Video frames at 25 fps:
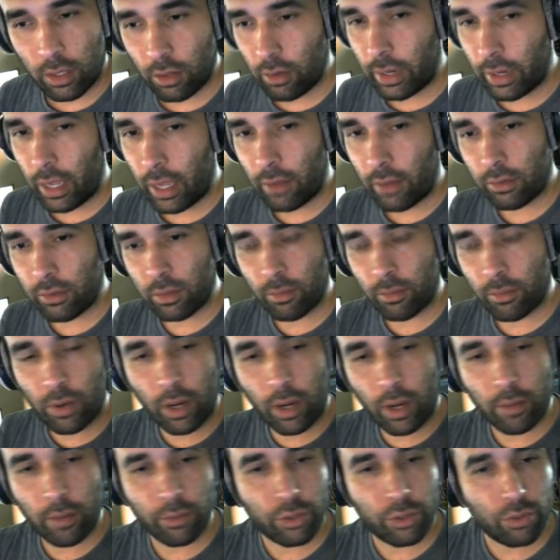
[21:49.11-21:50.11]
You want to have some
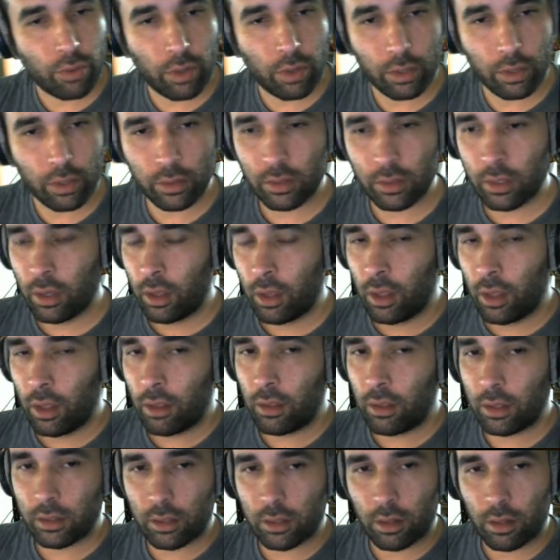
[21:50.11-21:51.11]
prime shorts,
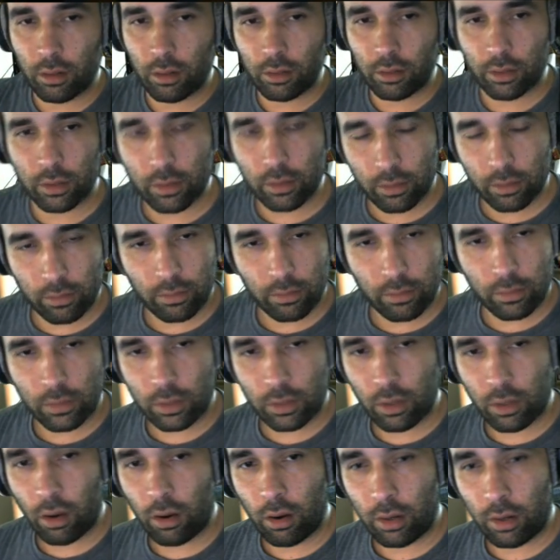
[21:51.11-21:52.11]
things that are just
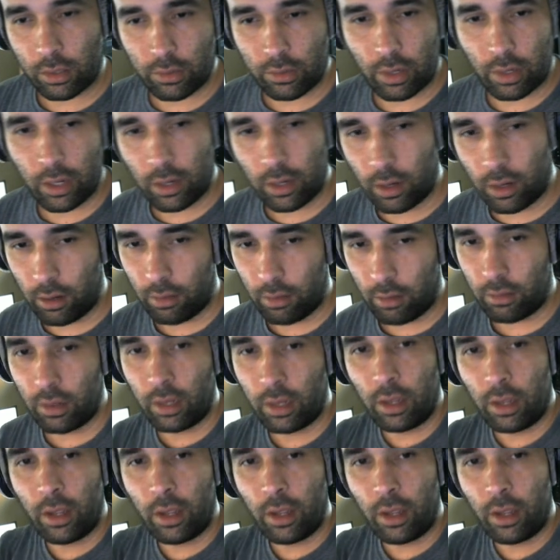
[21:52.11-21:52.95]
dogs right now,